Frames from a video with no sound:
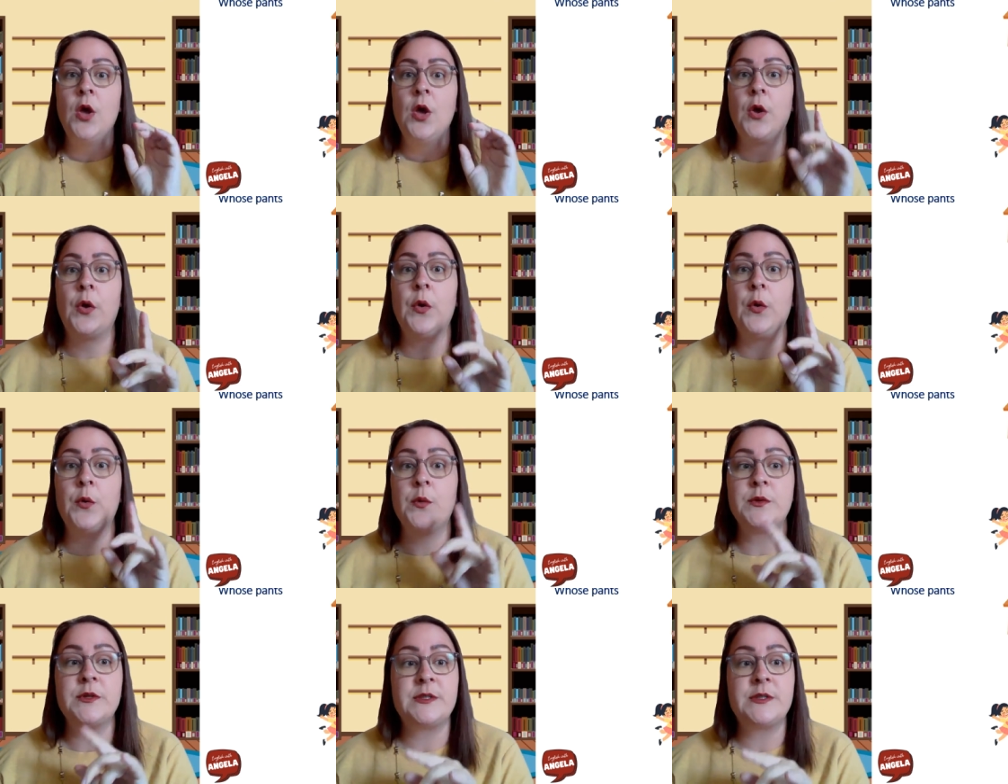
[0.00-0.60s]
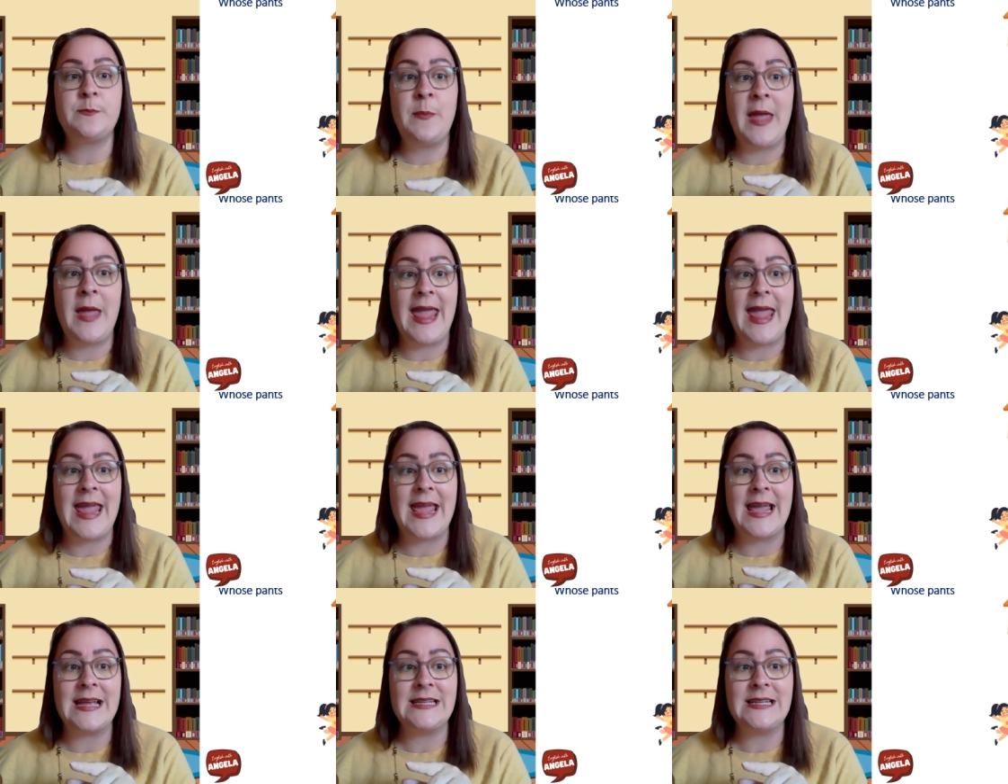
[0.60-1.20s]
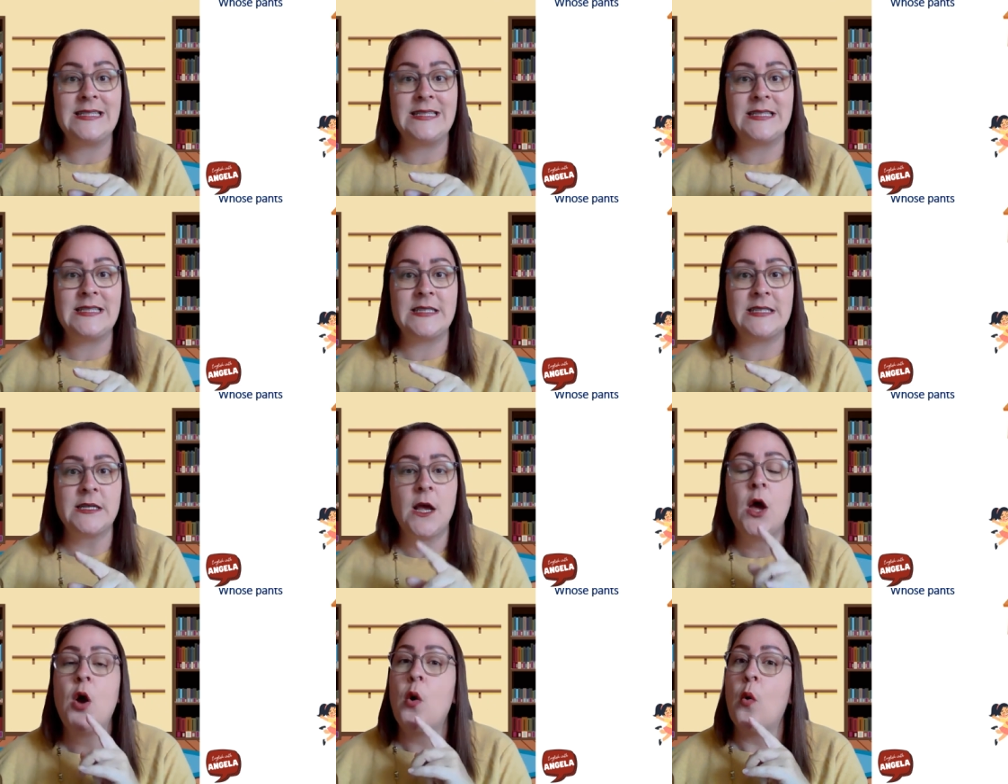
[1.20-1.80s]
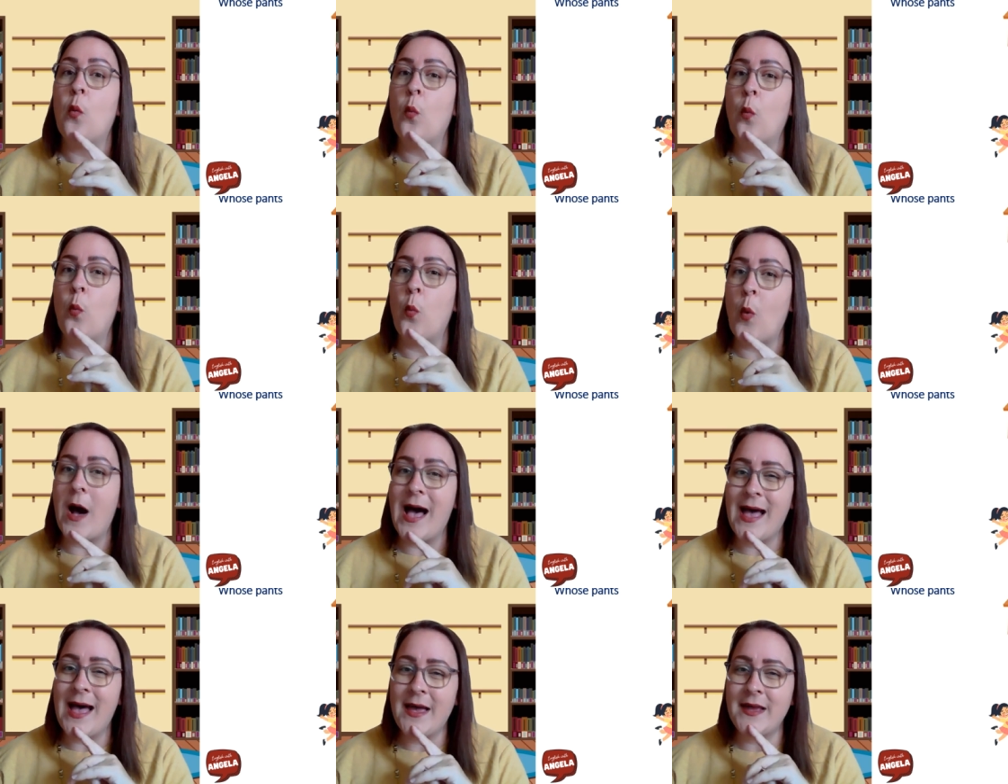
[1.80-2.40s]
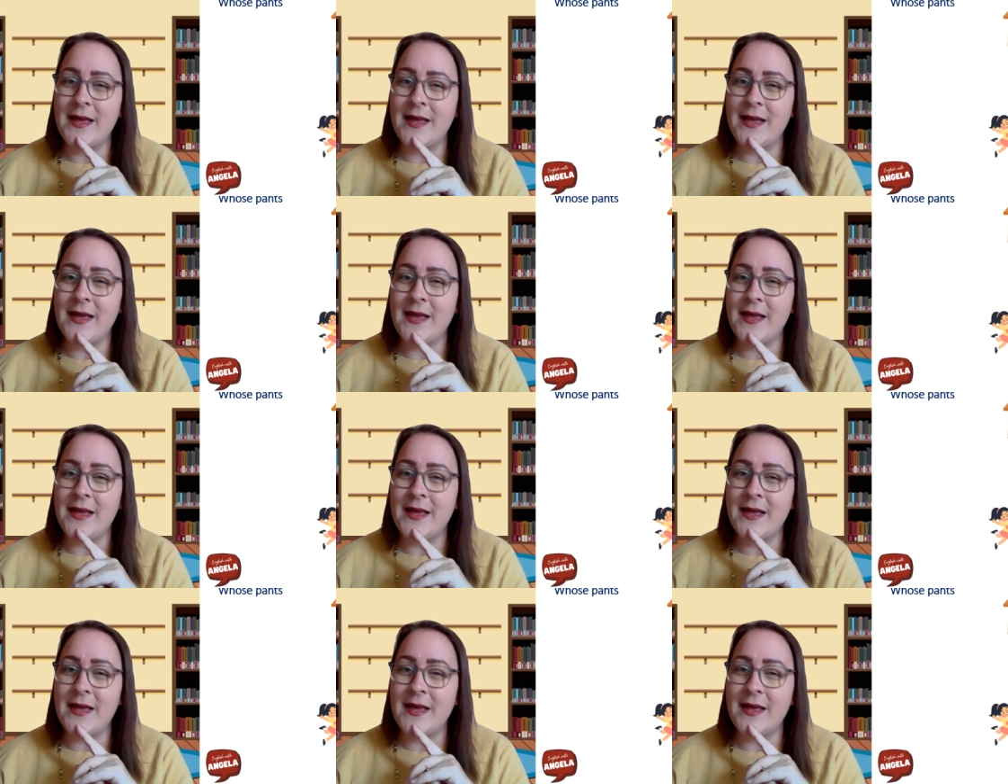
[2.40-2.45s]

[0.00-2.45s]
Whose pants was?